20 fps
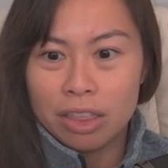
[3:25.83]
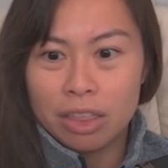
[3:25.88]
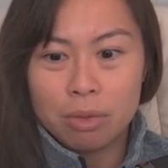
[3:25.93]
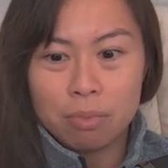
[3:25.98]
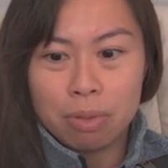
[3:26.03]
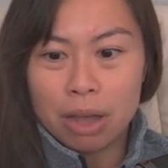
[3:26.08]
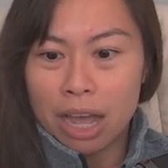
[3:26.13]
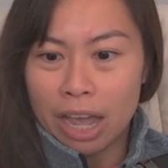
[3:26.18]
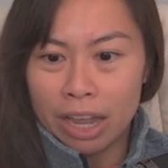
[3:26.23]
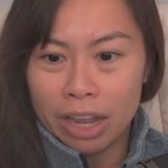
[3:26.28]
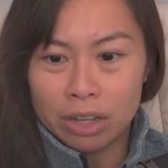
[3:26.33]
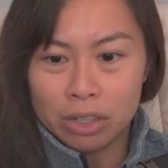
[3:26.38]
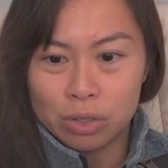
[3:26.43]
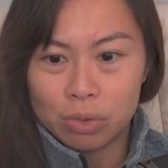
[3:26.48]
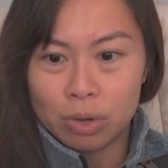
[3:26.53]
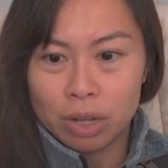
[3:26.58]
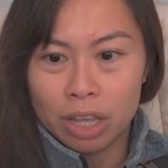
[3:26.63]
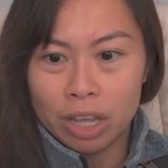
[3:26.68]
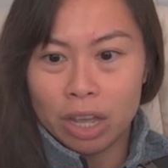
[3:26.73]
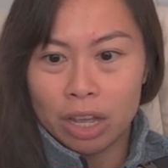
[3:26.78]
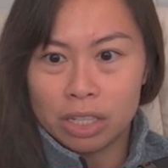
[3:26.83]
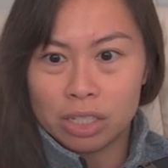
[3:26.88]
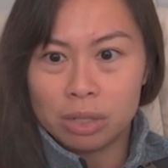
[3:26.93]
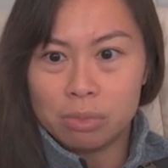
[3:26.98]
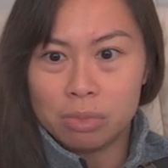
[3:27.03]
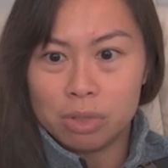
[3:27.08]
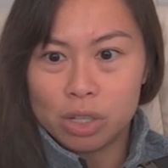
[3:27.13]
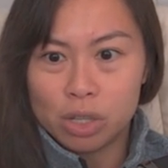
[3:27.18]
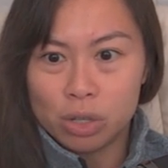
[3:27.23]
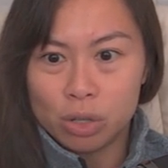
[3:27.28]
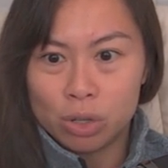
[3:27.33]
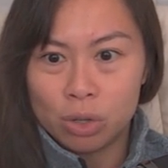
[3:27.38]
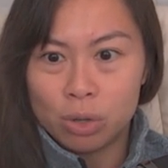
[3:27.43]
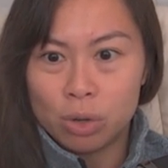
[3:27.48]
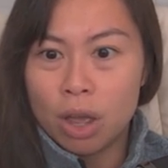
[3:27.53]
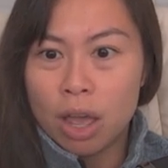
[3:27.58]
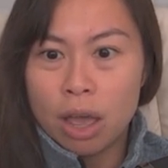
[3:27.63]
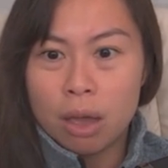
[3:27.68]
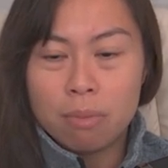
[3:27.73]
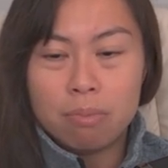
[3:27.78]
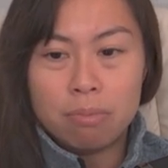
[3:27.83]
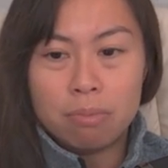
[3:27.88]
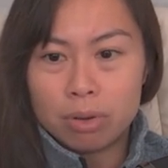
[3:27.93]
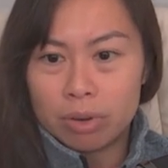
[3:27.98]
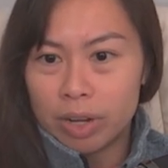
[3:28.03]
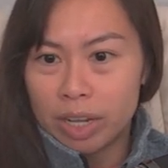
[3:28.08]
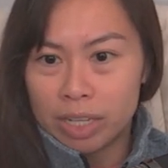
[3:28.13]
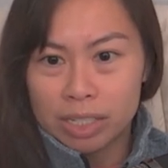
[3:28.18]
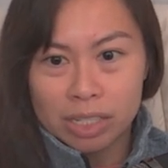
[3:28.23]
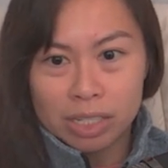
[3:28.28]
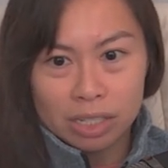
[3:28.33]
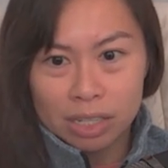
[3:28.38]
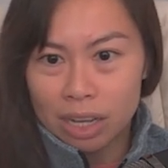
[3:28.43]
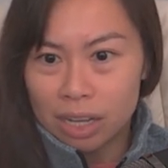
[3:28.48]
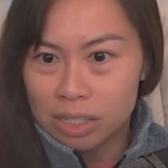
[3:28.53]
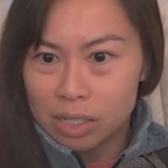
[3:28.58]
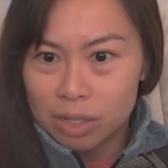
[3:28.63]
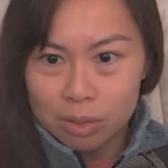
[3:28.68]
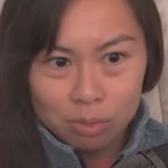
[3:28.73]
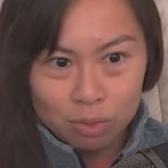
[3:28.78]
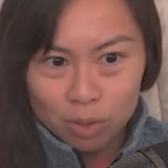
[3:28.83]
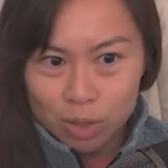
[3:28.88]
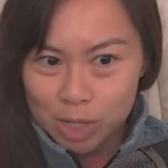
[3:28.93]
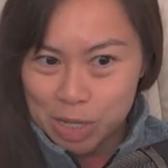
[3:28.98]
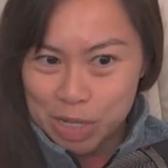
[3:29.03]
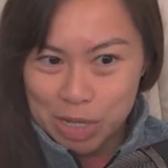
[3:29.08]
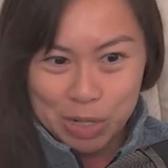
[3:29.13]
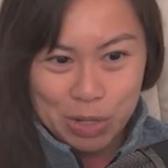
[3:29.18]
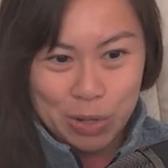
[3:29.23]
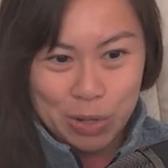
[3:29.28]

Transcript: The pie is really awesome too. Bricks is awesome for